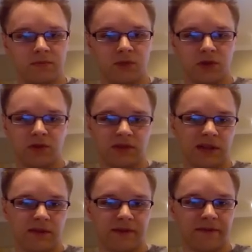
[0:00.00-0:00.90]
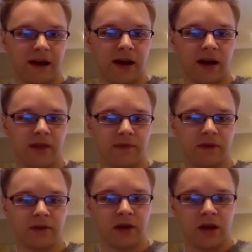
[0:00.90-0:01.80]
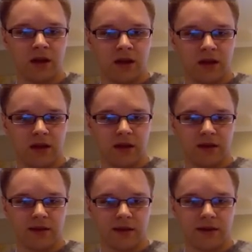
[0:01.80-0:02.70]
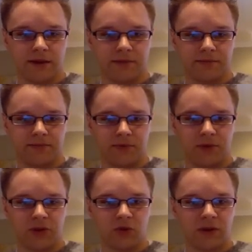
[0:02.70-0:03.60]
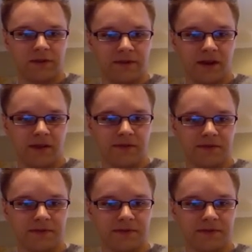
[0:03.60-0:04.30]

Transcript: 275 and 325.